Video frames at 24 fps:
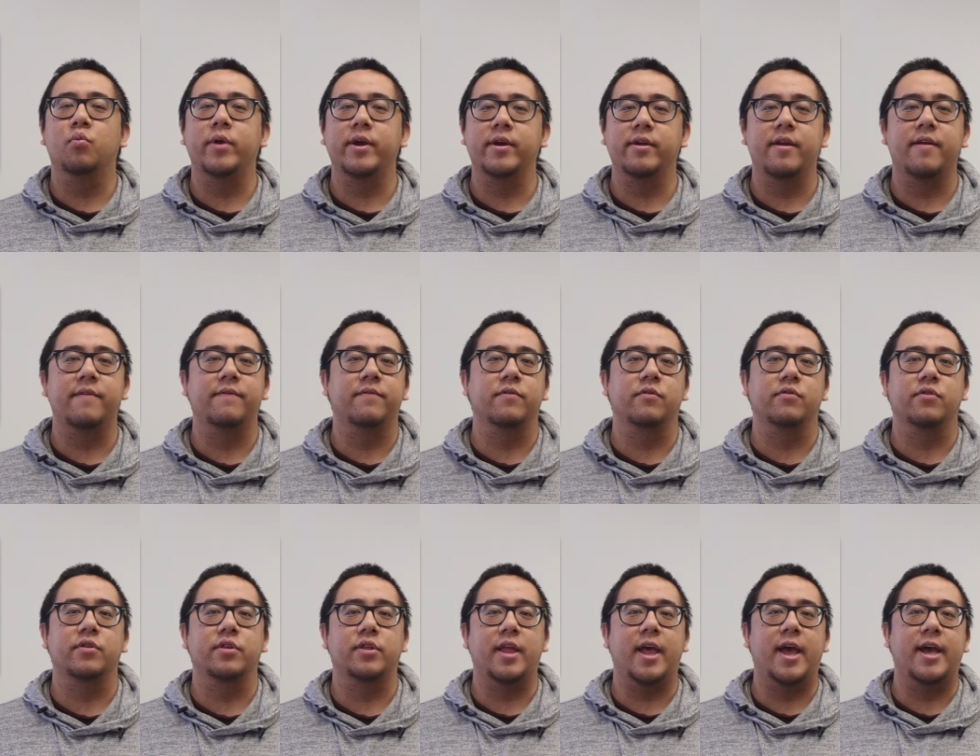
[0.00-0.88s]
weird at
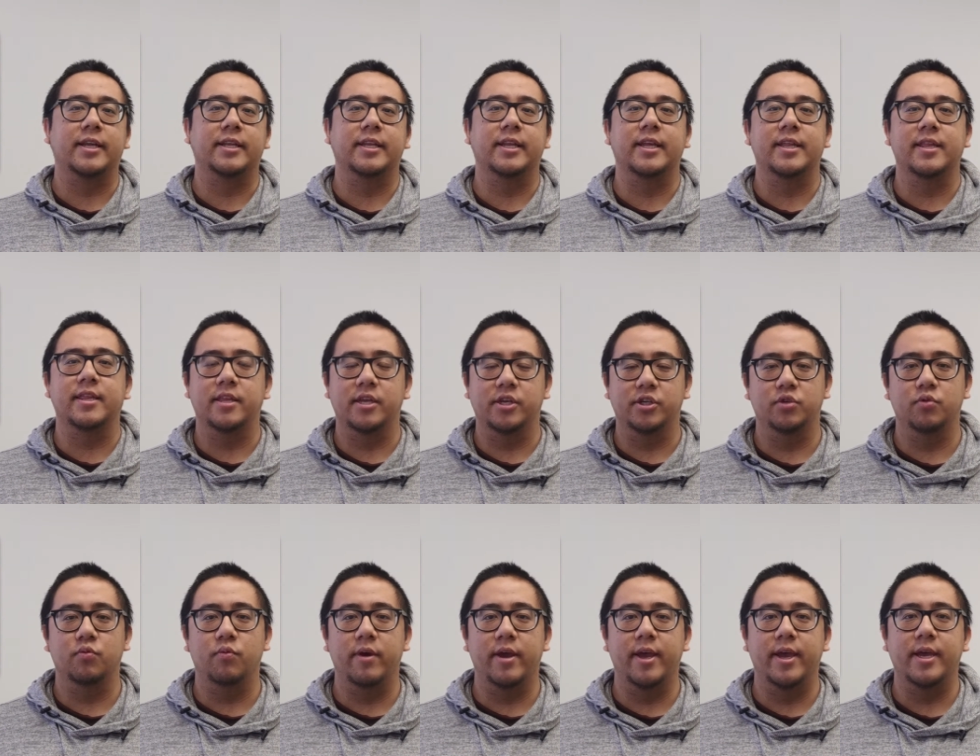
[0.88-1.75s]
first acting in such
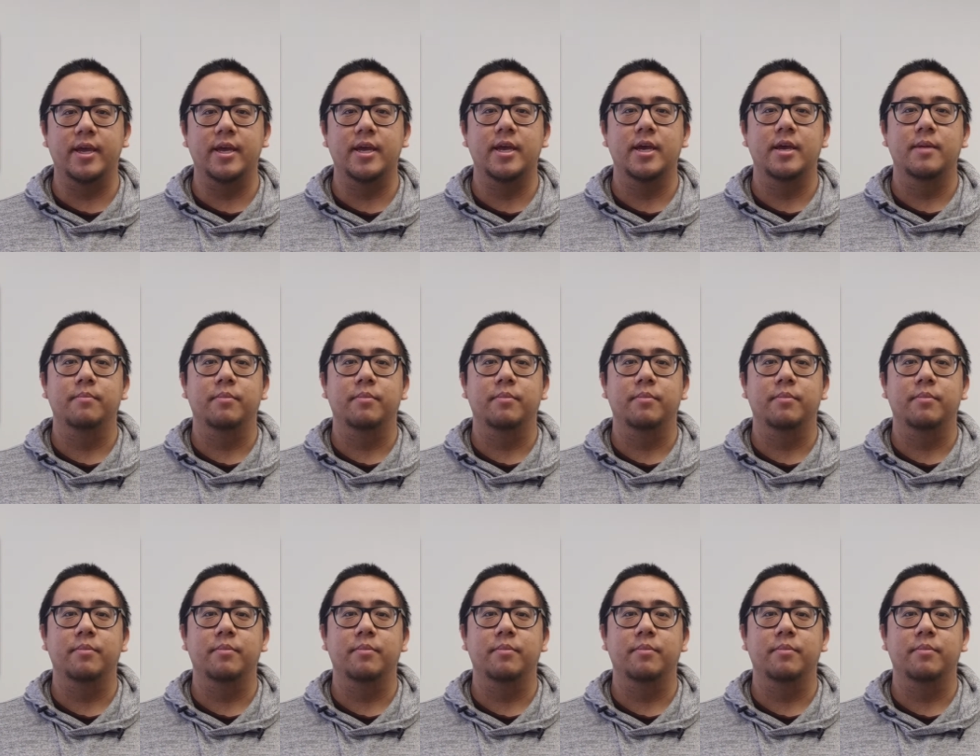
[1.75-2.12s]
a way,